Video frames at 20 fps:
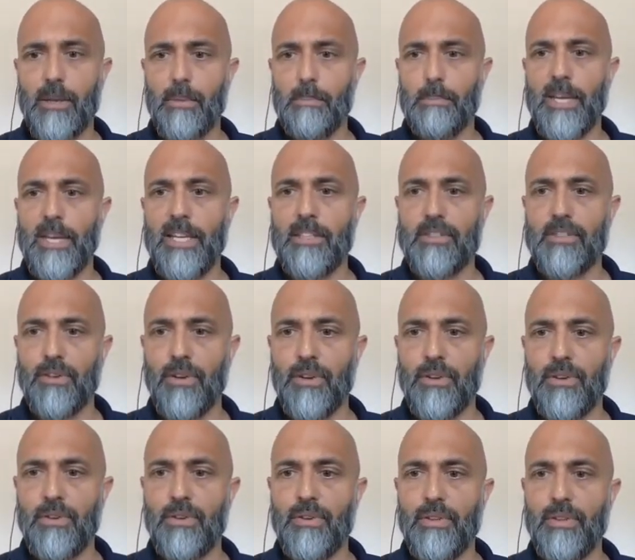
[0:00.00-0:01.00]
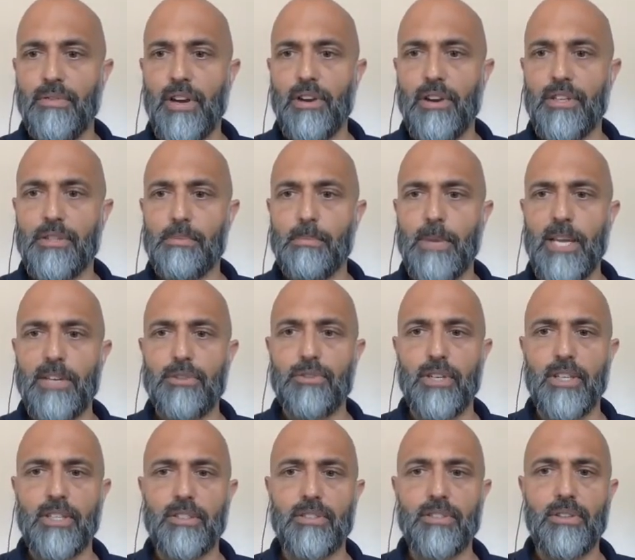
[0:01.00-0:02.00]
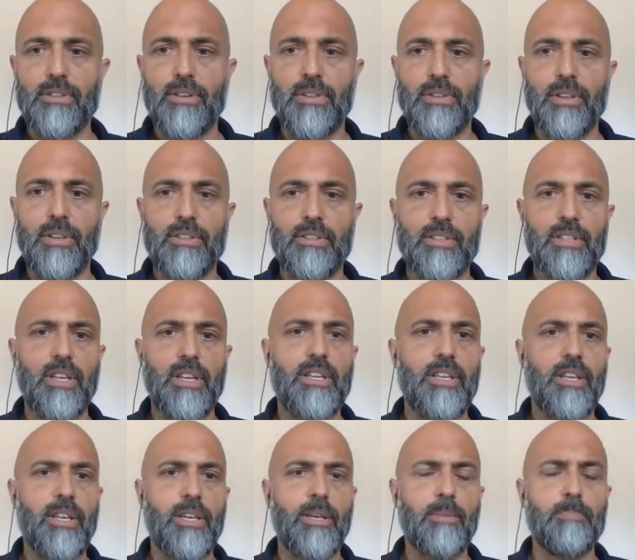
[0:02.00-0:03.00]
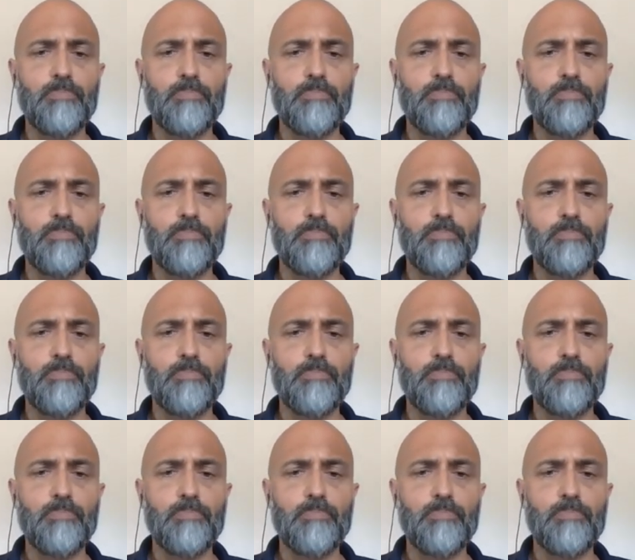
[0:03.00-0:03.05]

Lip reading: based on the various metrics on the other side here.